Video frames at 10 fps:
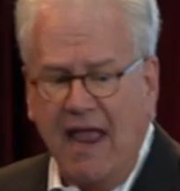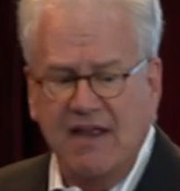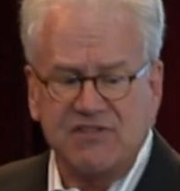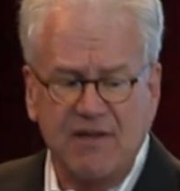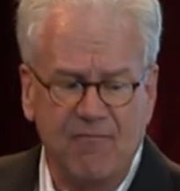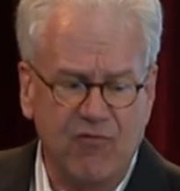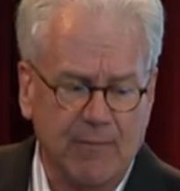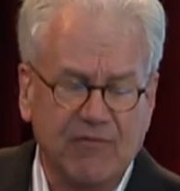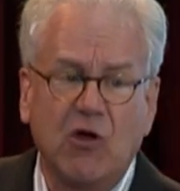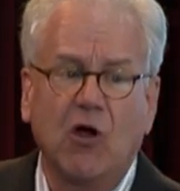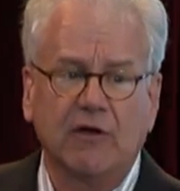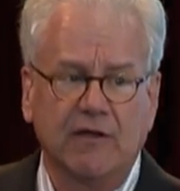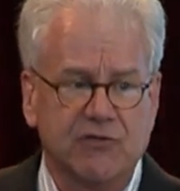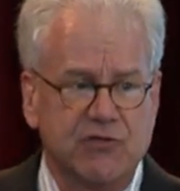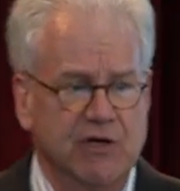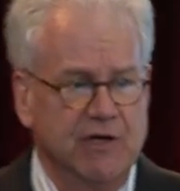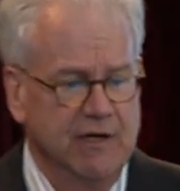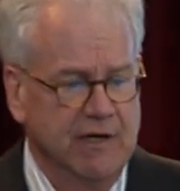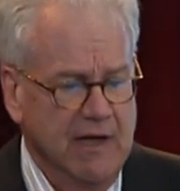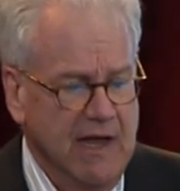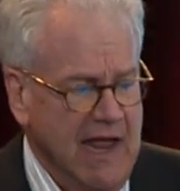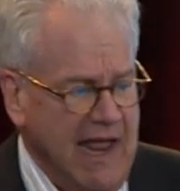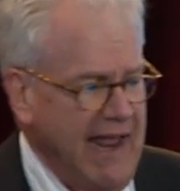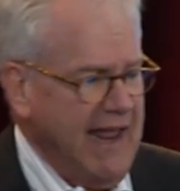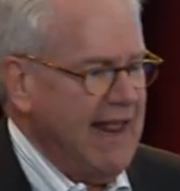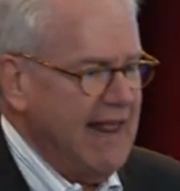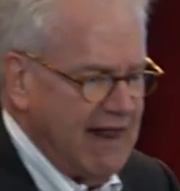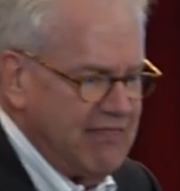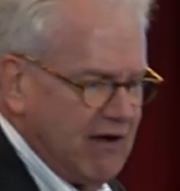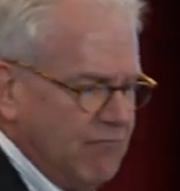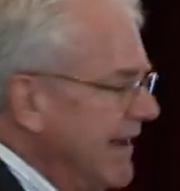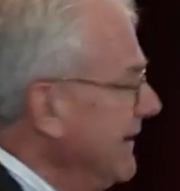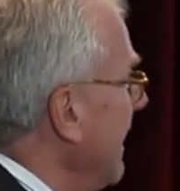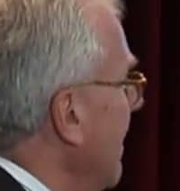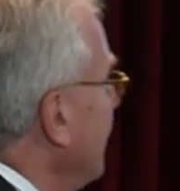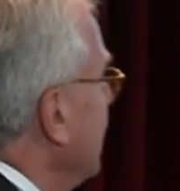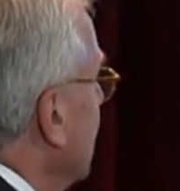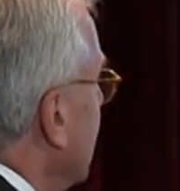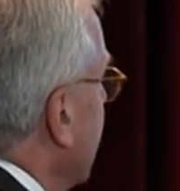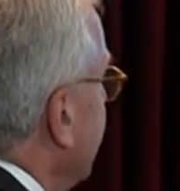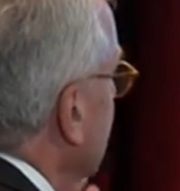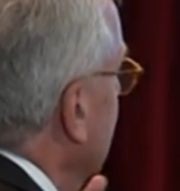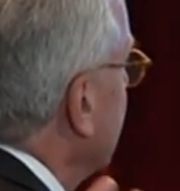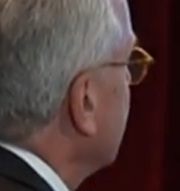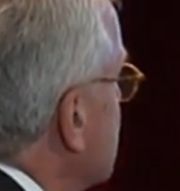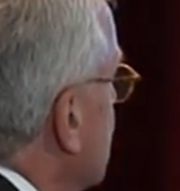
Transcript: is some form of cartilage. And, and, I think right now, if you, look, if you look at this